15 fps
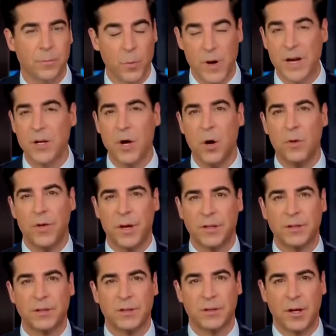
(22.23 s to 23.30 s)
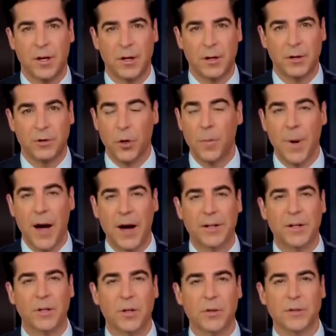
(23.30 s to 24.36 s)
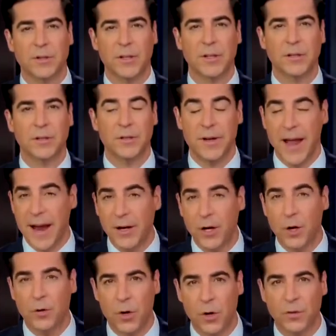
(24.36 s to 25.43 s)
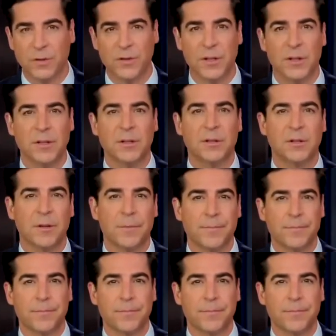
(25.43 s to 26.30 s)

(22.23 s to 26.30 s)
We know this. Joe Biden knows this. NATO knows this.